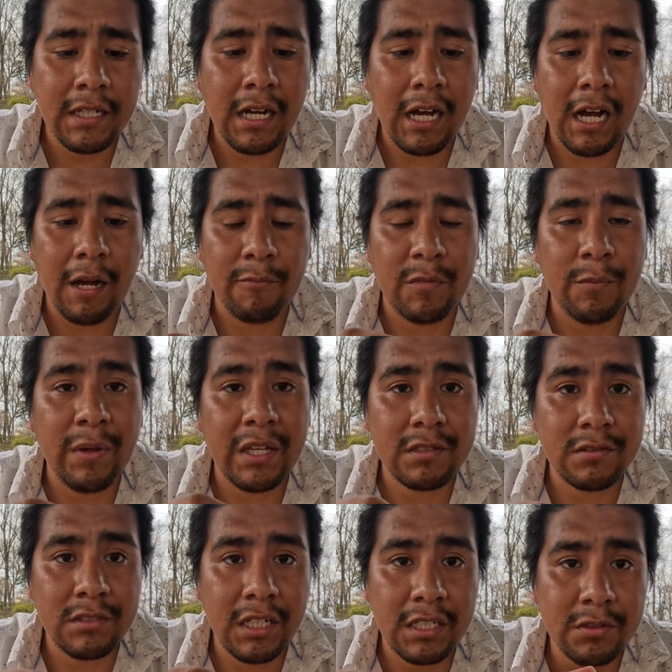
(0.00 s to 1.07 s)
The bezel
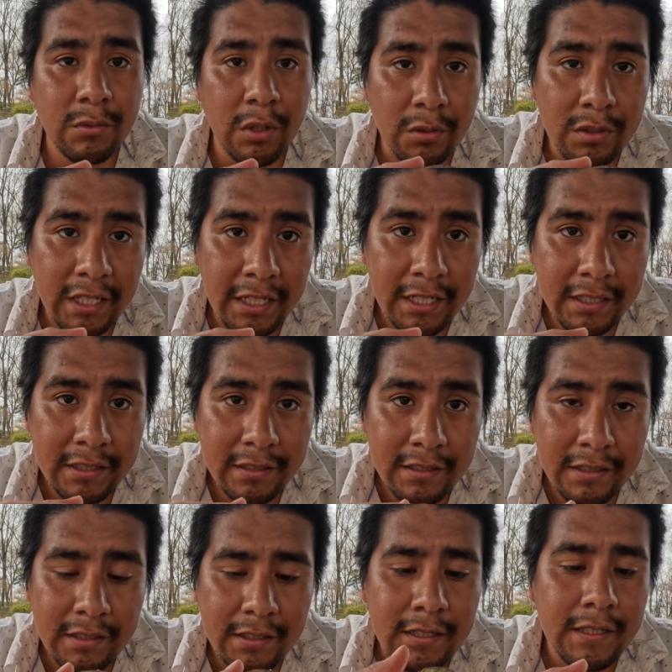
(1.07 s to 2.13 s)
does rotate.
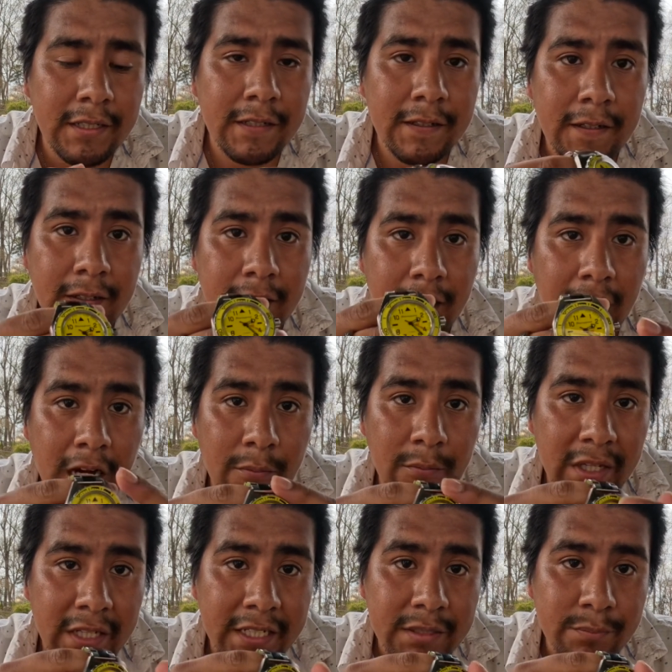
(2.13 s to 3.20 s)

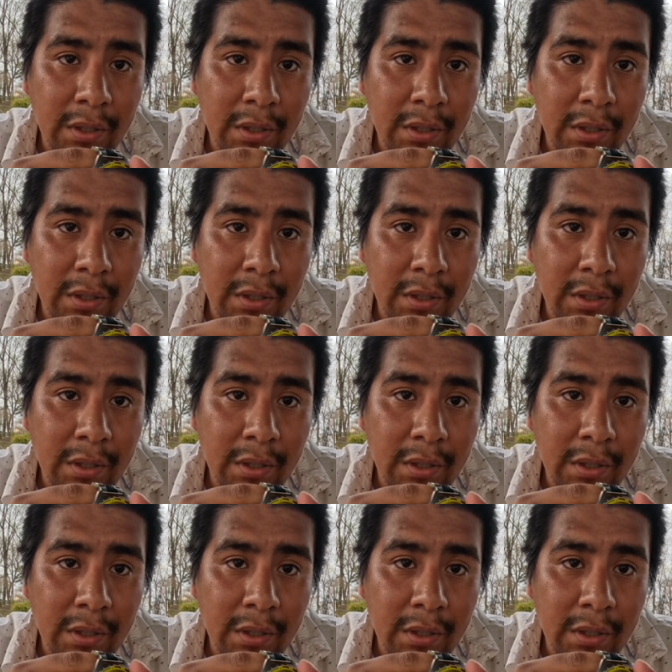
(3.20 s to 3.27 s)
It is